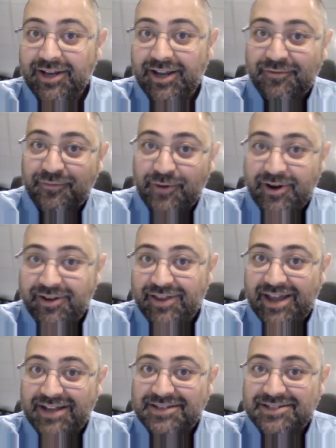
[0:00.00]
in front of
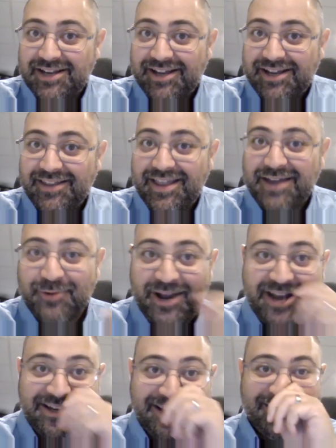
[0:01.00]
that that
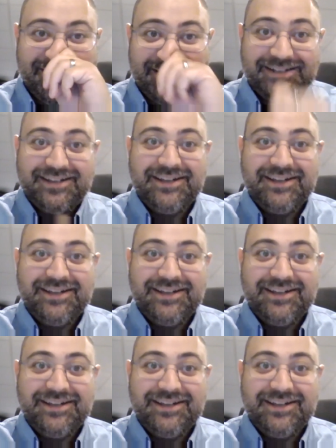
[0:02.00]
rate, I think.